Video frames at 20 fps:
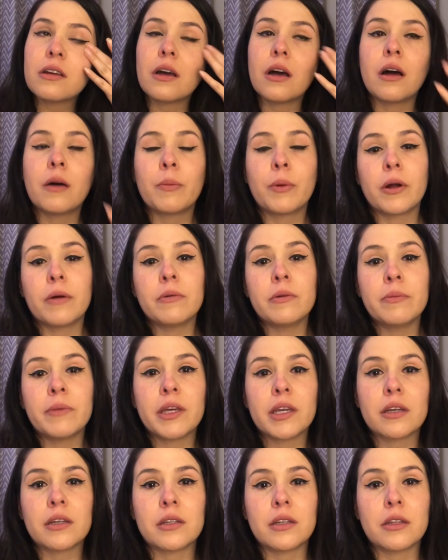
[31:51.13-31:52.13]
I'll probably
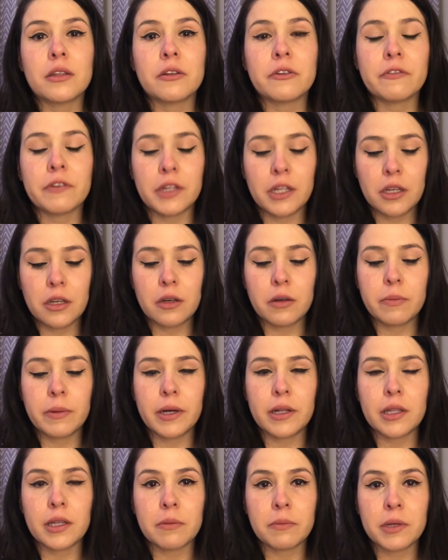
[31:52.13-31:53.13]
make another video
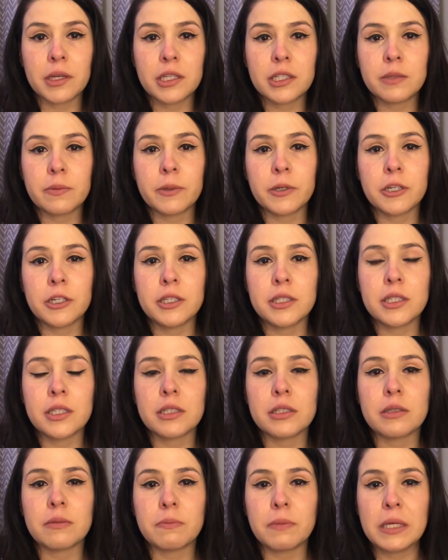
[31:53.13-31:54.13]
about like my
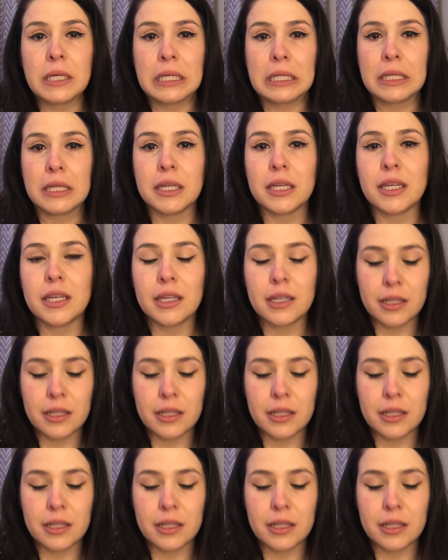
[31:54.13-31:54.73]
experiences being like